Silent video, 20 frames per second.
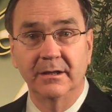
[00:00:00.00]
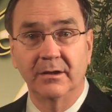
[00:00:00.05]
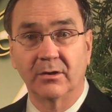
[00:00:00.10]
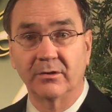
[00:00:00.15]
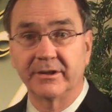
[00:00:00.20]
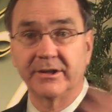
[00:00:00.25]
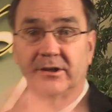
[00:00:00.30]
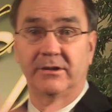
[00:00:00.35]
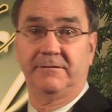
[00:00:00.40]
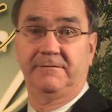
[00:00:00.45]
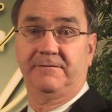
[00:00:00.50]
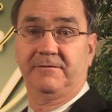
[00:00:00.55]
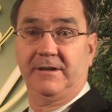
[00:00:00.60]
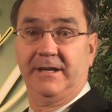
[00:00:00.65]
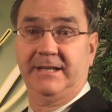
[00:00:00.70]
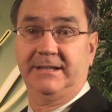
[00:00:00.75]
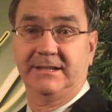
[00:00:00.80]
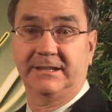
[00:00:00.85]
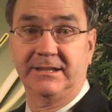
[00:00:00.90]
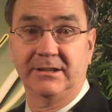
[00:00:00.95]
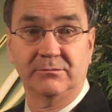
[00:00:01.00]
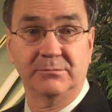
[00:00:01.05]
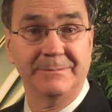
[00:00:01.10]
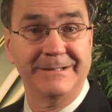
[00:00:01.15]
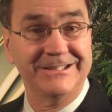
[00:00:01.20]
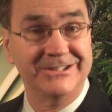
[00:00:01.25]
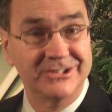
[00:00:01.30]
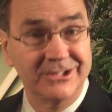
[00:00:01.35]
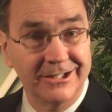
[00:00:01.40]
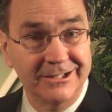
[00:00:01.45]
or they're afraid that they will
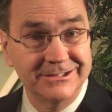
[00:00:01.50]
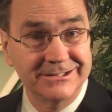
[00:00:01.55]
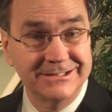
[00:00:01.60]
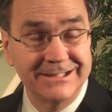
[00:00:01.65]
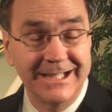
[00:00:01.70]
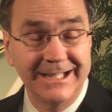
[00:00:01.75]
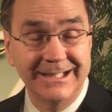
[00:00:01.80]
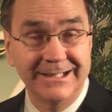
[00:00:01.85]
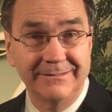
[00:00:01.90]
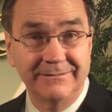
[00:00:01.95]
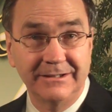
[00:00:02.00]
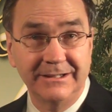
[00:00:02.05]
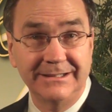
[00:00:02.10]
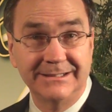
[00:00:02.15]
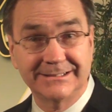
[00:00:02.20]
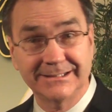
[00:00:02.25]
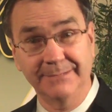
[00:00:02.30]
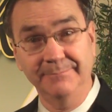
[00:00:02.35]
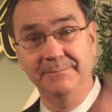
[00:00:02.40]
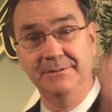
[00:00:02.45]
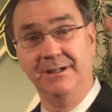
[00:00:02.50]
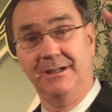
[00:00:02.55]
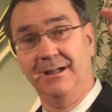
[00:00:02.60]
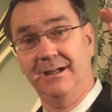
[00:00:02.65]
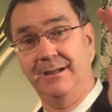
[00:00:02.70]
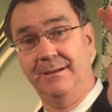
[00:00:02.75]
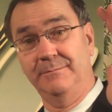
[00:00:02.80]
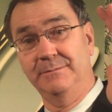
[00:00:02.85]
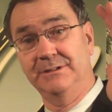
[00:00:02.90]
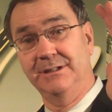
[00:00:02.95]
be judged negatively.
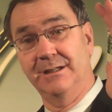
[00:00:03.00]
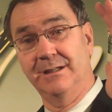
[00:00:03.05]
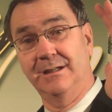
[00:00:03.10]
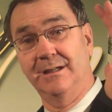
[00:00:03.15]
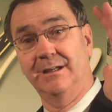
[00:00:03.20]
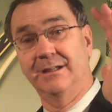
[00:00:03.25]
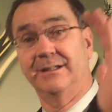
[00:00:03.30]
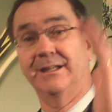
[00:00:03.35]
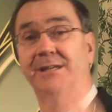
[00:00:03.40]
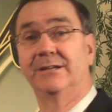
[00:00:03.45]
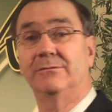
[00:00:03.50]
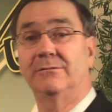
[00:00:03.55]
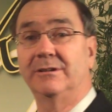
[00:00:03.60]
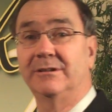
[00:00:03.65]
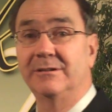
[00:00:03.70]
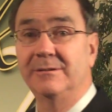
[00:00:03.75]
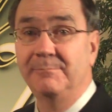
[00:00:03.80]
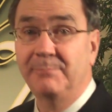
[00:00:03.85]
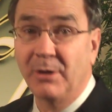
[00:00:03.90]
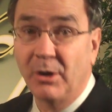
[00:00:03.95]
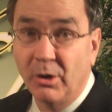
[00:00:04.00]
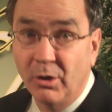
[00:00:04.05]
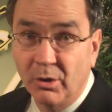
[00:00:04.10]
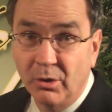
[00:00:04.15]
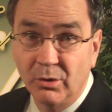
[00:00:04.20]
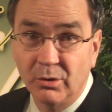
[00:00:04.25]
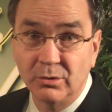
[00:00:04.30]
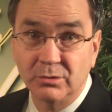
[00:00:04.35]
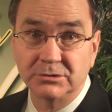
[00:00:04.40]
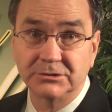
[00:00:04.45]
Sometimes they don't want to
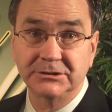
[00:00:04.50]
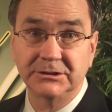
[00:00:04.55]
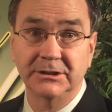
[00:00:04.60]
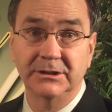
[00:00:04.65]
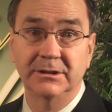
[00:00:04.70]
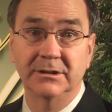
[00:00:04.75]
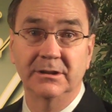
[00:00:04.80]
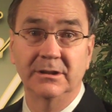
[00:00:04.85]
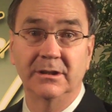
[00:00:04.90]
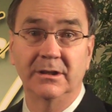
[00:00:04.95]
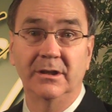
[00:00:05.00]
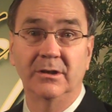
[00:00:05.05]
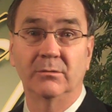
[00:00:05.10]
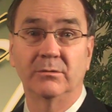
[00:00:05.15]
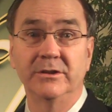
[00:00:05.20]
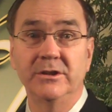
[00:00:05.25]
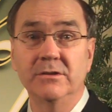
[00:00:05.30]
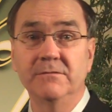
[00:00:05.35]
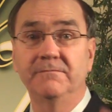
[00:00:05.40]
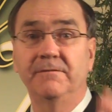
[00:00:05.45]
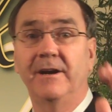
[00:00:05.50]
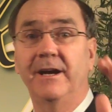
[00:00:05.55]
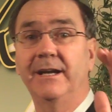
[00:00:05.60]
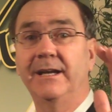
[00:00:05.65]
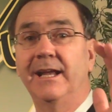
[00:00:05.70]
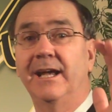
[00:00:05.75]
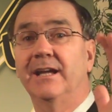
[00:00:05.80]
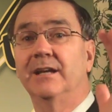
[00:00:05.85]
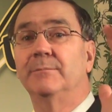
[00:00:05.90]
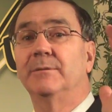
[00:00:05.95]
impose. When you
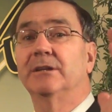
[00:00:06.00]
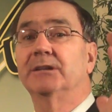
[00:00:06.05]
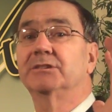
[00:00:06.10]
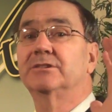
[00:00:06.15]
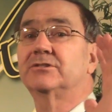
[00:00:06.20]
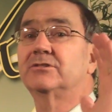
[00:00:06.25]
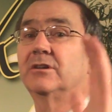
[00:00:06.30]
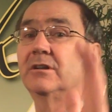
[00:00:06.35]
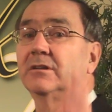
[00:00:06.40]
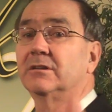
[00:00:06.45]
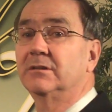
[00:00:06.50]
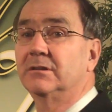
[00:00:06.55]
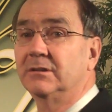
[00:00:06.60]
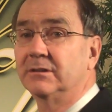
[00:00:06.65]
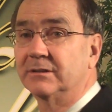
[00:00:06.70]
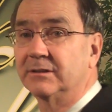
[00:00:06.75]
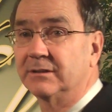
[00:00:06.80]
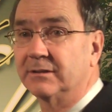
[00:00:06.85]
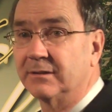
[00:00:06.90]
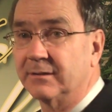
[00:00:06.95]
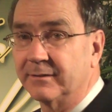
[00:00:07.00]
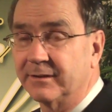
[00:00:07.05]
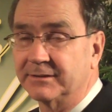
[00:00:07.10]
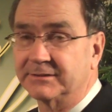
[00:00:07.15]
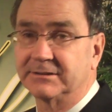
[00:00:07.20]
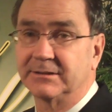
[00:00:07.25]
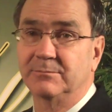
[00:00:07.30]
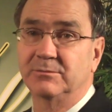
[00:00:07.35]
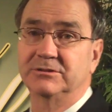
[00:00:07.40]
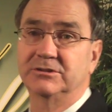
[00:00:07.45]
find out about a struggle
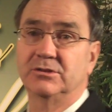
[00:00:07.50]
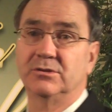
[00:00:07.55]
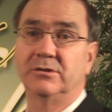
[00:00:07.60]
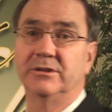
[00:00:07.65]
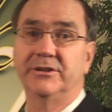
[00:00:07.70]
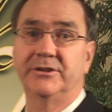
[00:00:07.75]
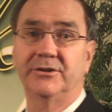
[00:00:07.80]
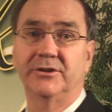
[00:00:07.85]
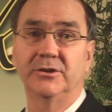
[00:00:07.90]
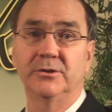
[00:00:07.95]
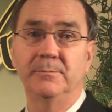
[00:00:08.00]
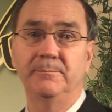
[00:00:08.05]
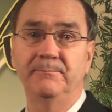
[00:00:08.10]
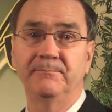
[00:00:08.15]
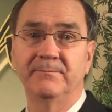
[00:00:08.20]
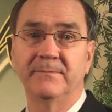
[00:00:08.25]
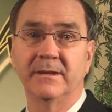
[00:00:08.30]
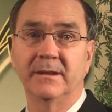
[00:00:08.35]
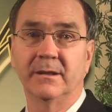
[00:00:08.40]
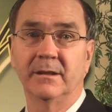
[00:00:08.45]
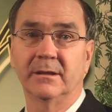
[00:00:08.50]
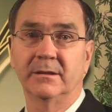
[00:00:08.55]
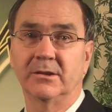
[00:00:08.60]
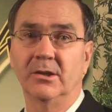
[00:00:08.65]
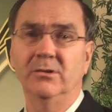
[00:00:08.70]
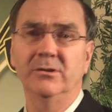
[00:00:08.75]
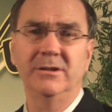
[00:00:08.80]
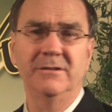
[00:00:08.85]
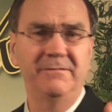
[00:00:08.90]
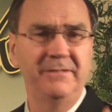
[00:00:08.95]
that someone's going through,
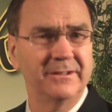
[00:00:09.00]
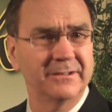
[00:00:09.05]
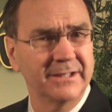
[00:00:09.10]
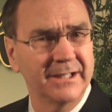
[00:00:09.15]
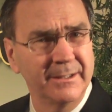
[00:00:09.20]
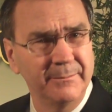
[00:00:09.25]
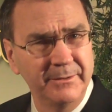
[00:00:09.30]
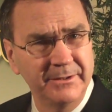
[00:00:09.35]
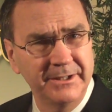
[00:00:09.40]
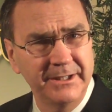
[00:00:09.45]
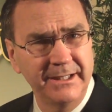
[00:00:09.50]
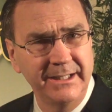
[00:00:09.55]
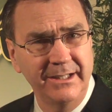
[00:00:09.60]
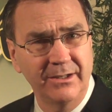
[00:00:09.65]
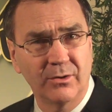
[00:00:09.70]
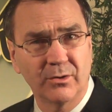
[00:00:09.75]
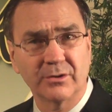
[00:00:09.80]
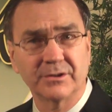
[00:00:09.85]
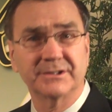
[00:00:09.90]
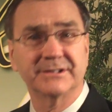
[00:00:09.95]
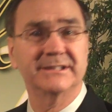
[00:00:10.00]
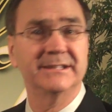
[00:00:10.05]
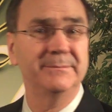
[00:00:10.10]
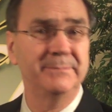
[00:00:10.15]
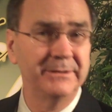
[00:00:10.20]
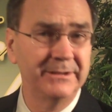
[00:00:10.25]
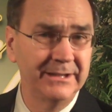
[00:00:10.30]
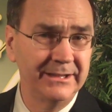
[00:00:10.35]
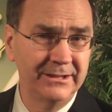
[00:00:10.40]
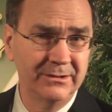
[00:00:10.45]
don't you feel empathy or
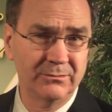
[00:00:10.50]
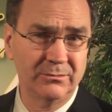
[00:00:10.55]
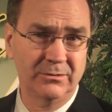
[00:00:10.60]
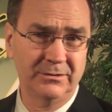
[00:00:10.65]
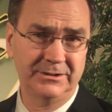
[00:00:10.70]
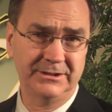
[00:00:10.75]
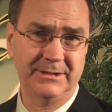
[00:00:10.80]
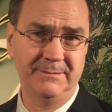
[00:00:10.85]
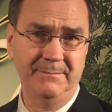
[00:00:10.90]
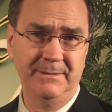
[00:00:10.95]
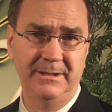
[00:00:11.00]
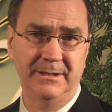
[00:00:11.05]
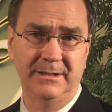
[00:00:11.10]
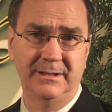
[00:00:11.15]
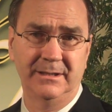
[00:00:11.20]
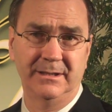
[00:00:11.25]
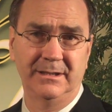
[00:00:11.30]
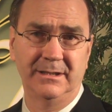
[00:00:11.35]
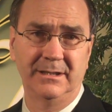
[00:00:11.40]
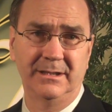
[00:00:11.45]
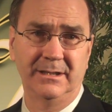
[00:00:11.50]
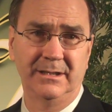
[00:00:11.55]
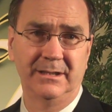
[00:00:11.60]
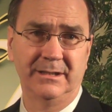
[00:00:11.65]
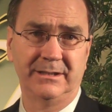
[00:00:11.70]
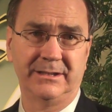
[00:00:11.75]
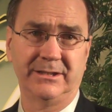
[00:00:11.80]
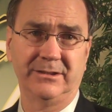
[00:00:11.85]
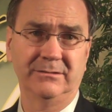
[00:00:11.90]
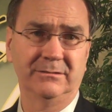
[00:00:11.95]
sympathy towards them?
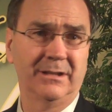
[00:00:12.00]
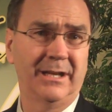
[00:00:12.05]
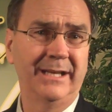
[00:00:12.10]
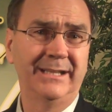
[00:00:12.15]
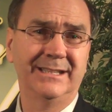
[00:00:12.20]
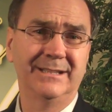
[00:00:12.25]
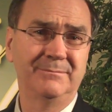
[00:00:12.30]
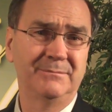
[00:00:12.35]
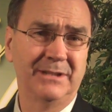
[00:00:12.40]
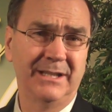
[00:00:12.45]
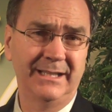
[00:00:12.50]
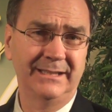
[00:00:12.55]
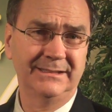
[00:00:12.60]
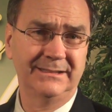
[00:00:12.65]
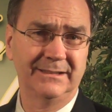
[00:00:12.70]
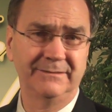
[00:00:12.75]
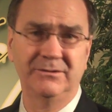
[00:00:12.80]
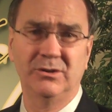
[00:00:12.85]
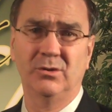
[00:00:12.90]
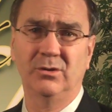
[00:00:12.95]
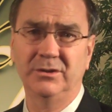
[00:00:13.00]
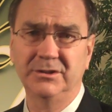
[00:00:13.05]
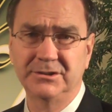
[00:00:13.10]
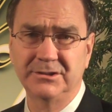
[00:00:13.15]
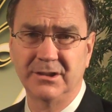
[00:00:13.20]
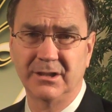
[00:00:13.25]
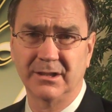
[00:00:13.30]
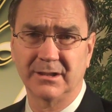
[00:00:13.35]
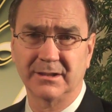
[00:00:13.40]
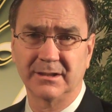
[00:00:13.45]
Do you like them less? Of course
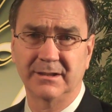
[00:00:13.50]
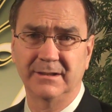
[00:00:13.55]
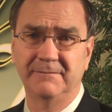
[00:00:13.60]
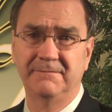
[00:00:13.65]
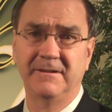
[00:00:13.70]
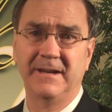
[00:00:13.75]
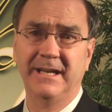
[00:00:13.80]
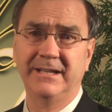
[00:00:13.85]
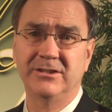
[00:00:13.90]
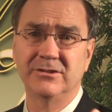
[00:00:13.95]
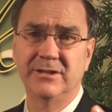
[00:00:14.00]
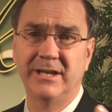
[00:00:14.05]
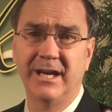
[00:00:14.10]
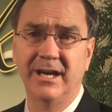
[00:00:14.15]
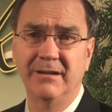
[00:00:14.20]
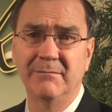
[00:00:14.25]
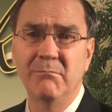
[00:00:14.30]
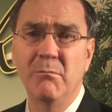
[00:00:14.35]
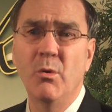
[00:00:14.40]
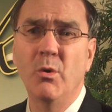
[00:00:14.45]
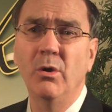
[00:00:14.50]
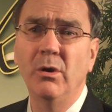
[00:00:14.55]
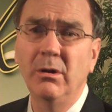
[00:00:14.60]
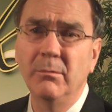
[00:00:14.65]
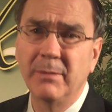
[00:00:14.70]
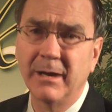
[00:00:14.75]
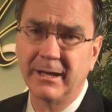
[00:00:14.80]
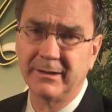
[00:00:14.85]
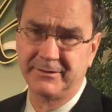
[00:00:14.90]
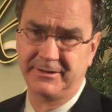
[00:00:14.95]
not. In fact, you care more
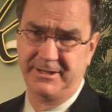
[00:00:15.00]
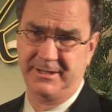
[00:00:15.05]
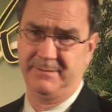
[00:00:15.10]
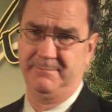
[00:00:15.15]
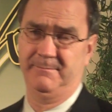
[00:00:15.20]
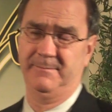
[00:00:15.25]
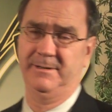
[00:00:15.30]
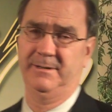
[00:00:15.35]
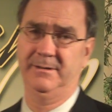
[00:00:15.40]
about them,